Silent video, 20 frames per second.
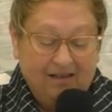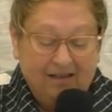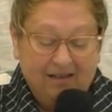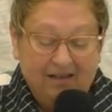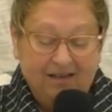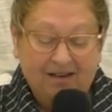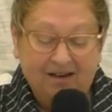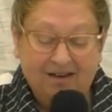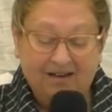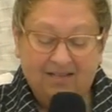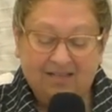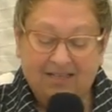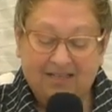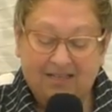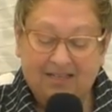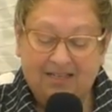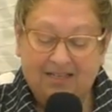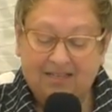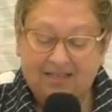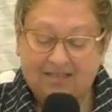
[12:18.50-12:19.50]
He got
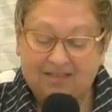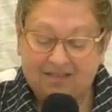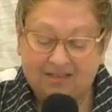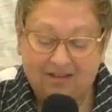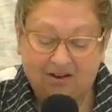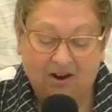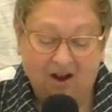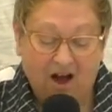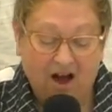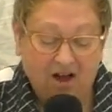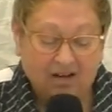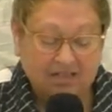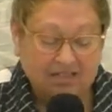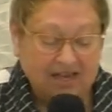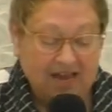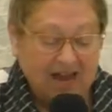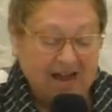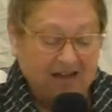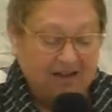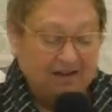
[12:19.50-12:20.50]
teased and gawked
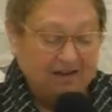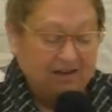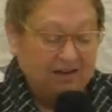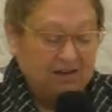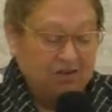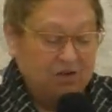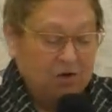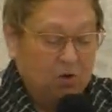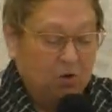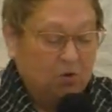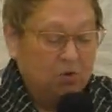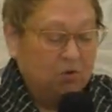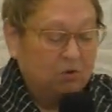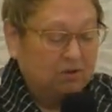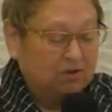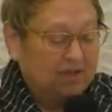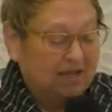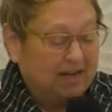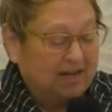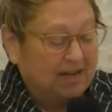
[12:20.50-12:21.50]
at and
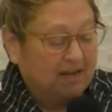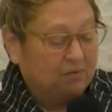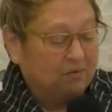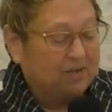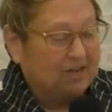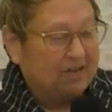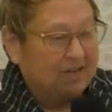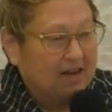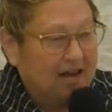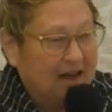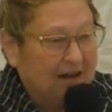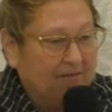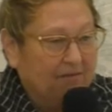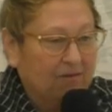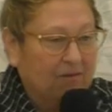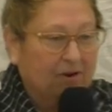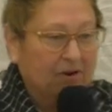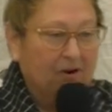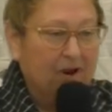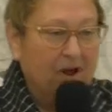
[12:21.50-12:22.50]
told that he would
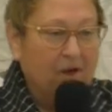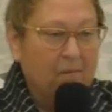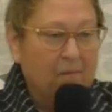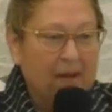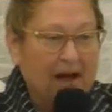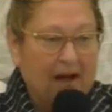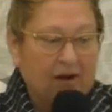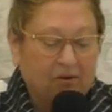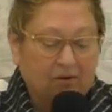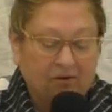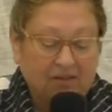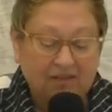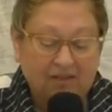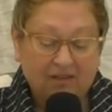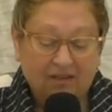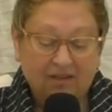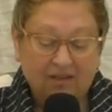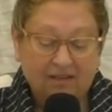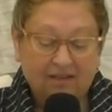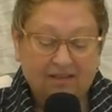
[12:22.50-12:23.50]
never amount
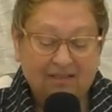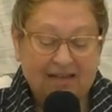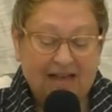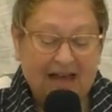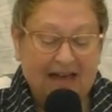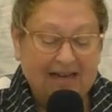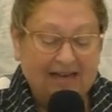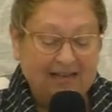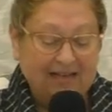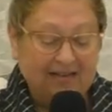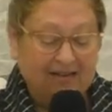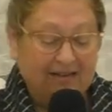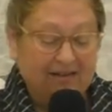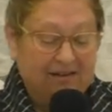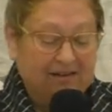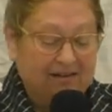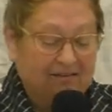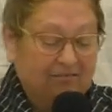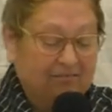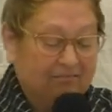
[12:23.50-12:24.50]
to anything,